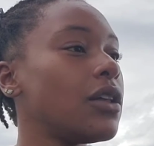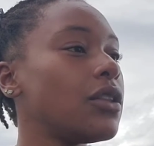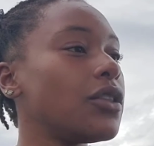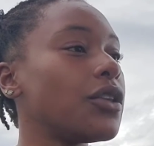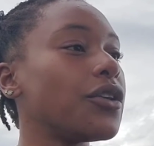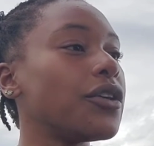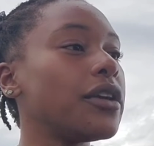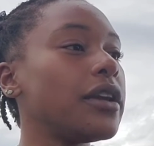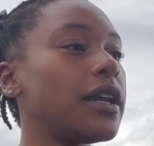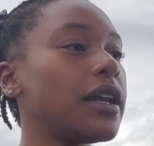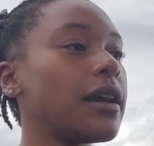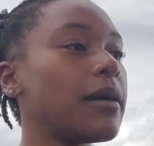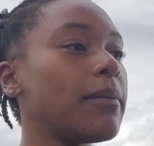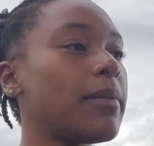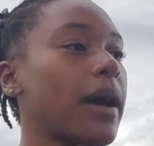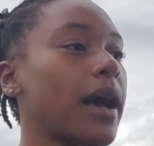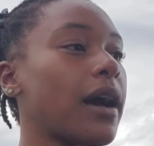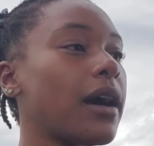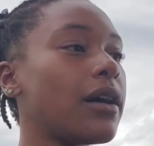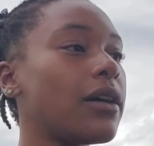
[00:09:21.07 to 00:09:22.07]
learning
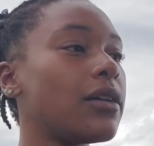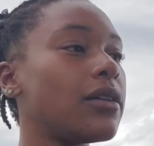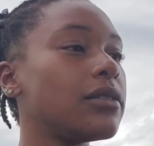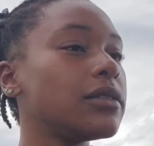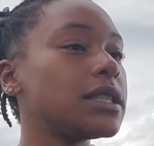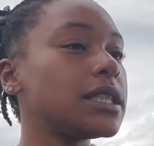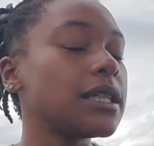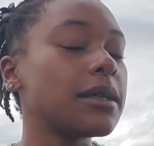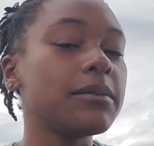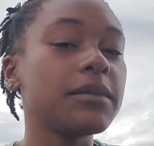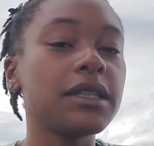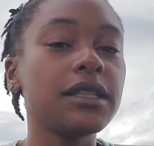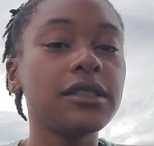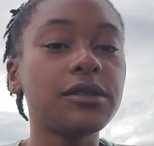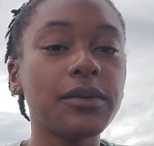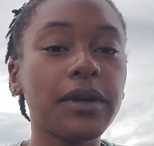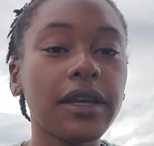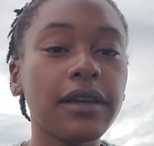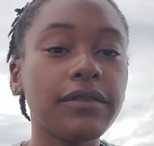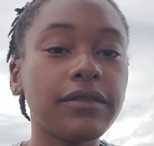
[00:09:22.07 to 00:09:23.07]
about somebody's
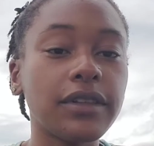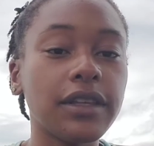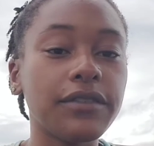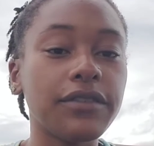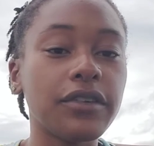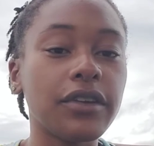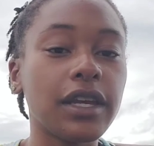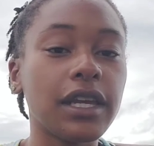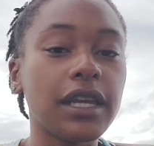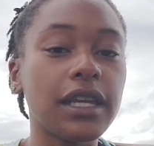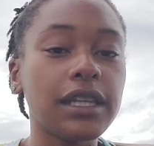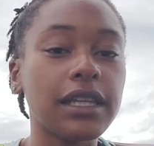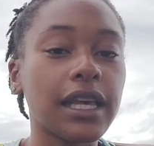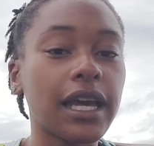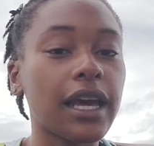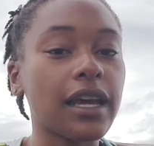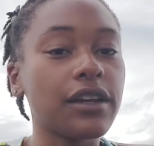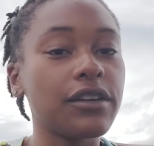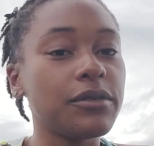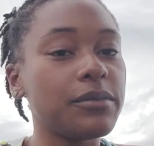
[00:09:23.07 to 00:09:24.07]
way of living
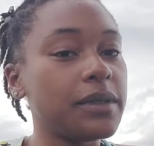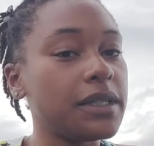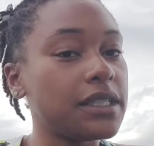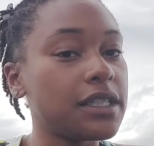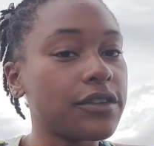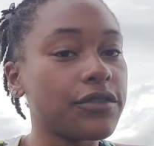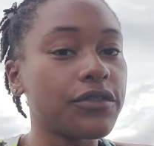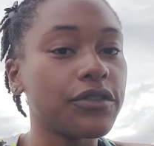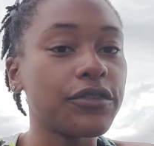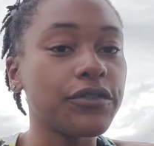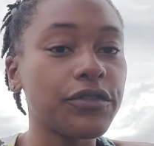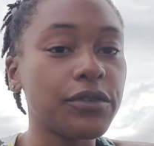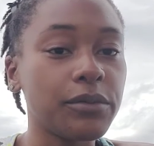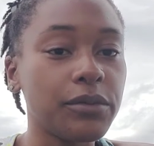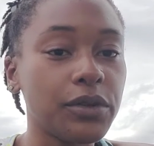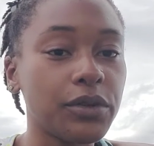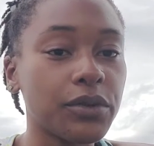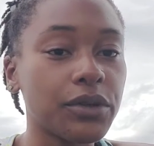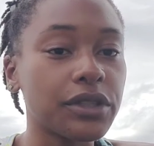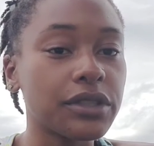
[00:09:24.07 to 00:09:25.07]
that could be different from
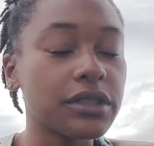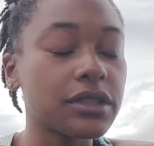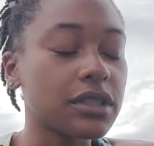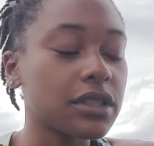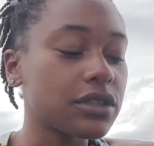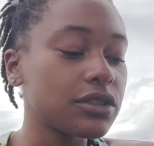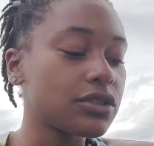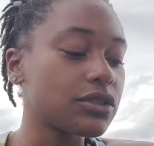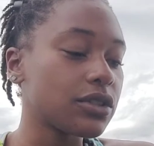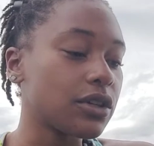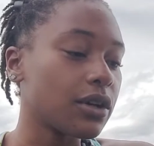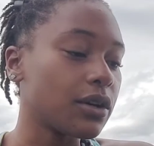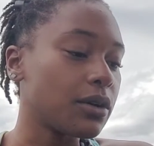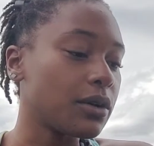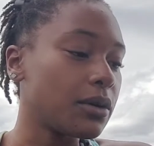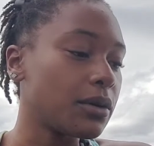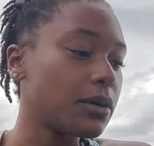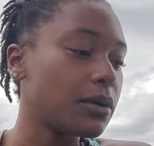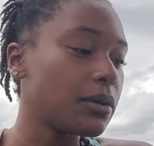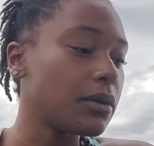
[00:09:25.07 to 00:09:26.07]
yours.
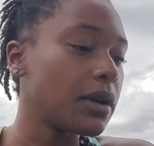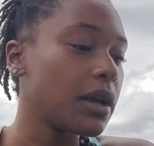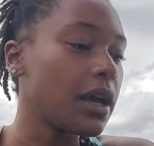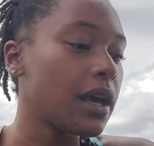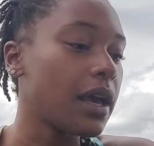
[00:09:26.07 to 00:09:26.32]
So